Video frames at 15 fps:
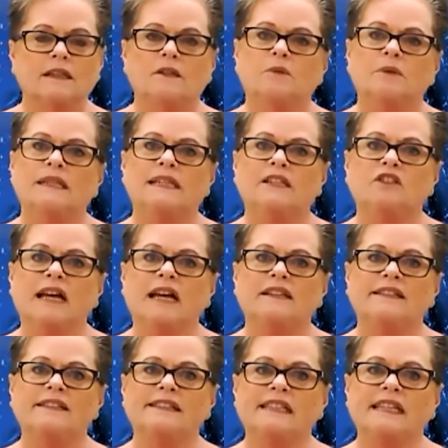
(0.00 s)
we need to
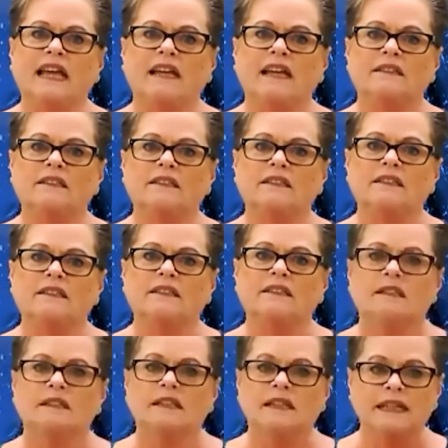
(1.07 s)
understand,
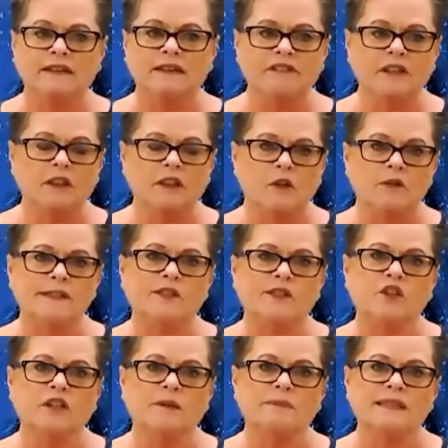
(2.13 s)
given those
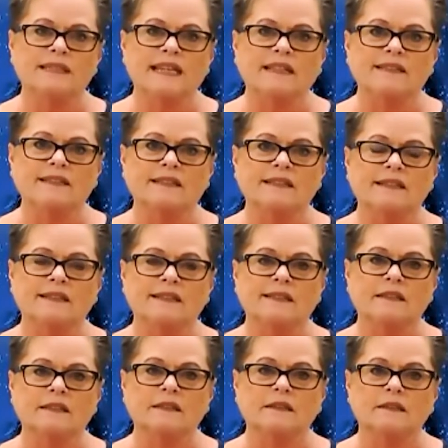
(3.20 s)

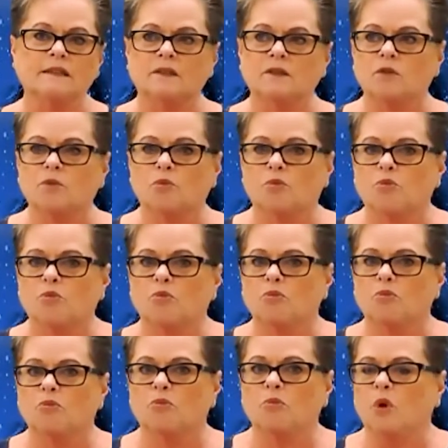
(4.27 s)
circumstances,
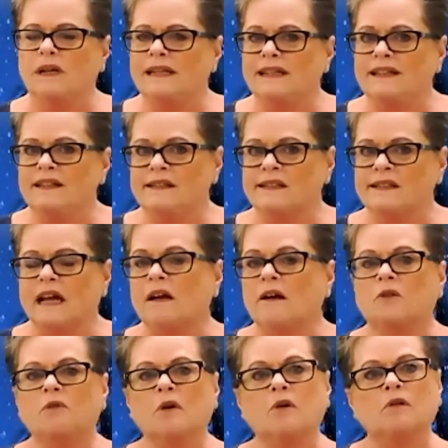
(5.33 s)
what is
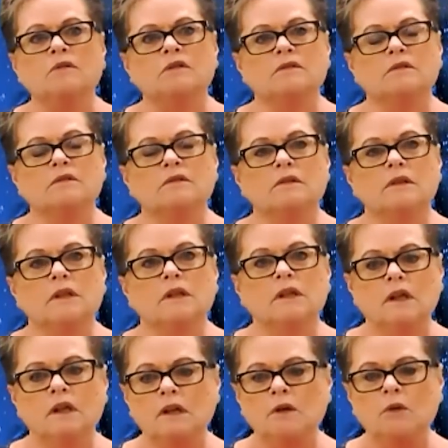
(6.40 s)
our role
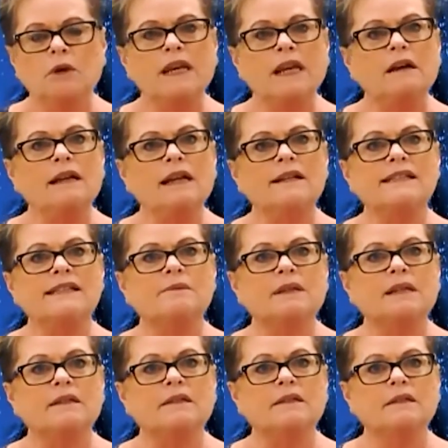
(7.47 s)
when our
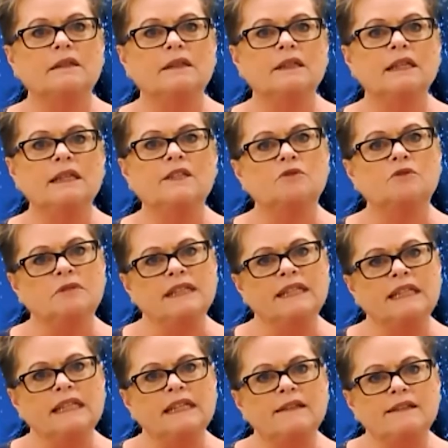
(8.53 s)
customer is
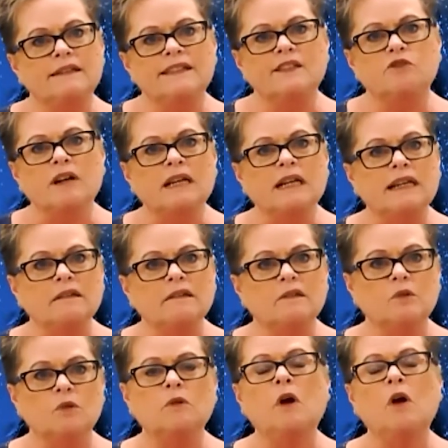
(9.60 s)
really struggling
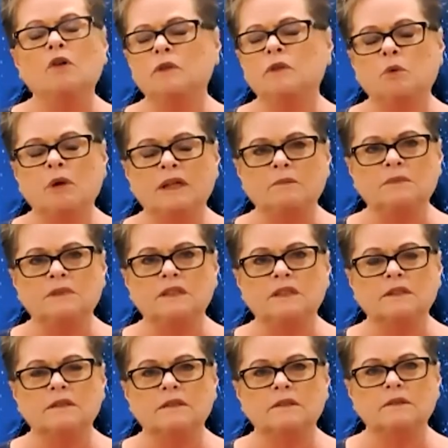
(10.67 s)
or overwhelmed?
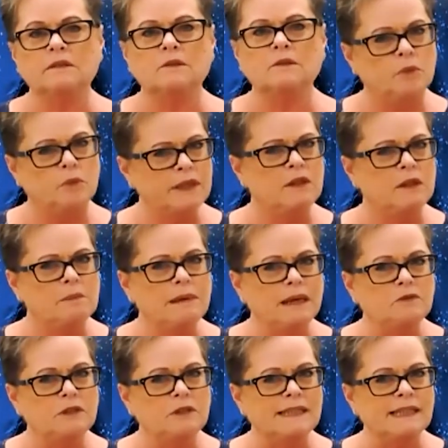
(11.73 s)
Where do the
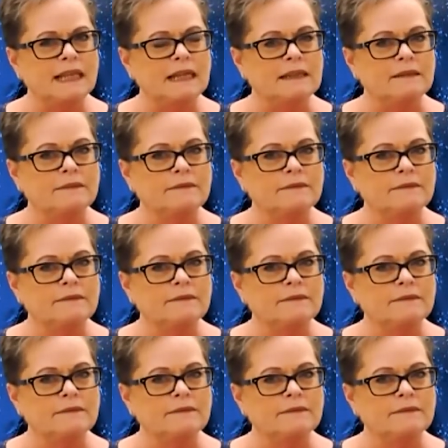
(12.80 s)
boundaries lie?